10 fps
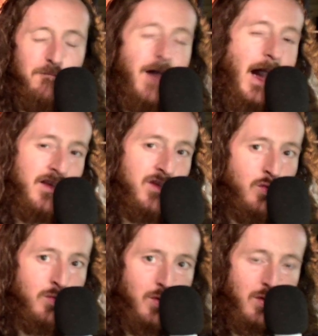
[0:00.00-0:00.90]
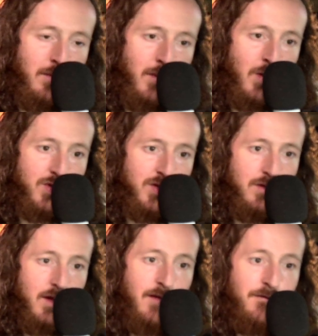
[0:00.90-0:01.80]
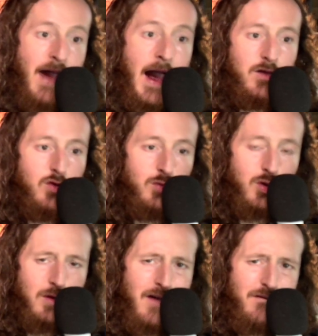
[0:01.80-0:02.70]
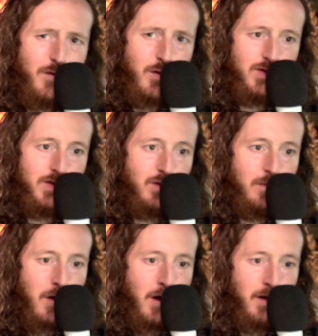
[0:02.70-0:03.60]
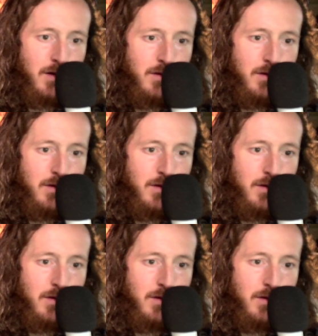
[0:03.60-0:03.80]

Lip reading: vacuum your emotion and vacuum your life force, your prana.